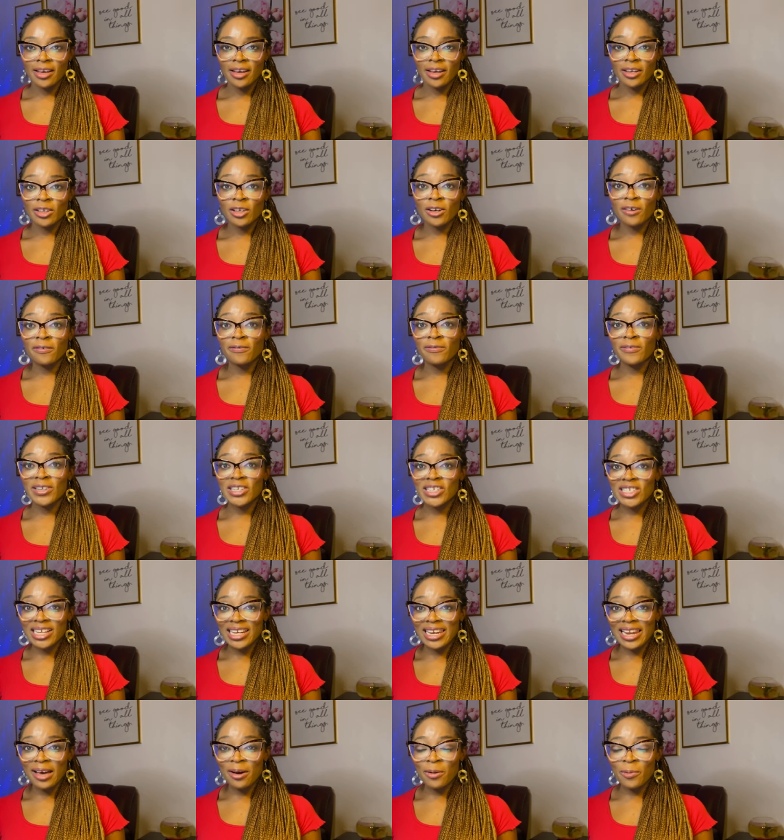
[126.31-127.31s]
The
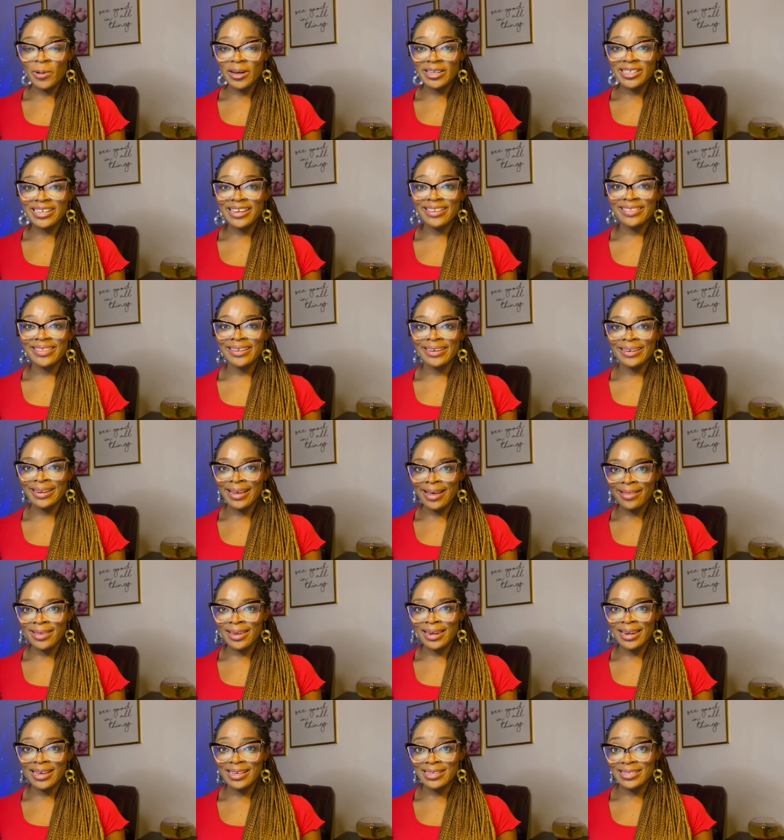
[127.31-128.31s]
official language in the
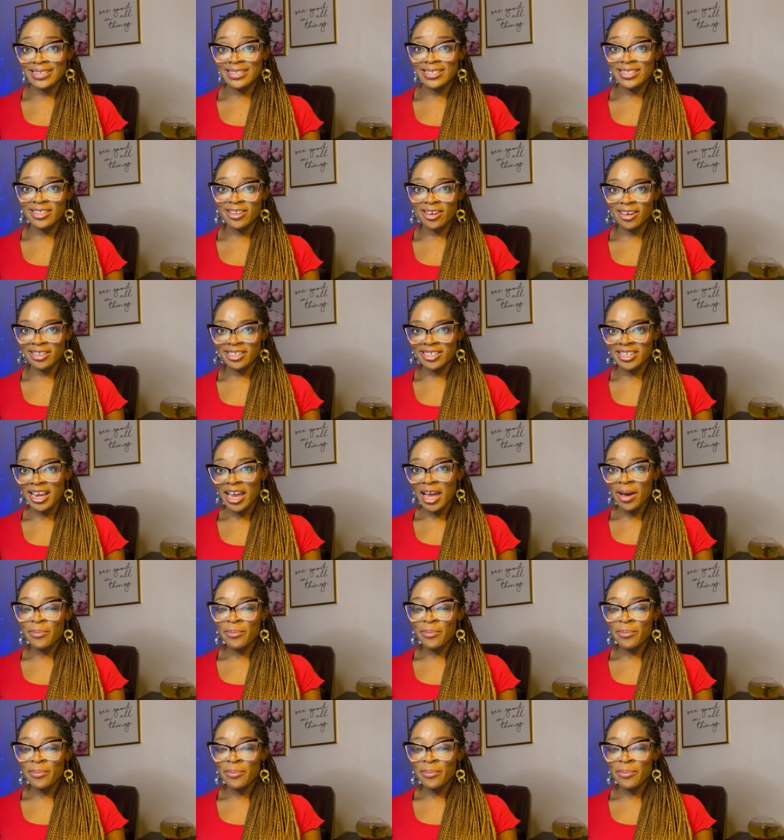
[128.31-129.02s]
Netherlands is Dutch,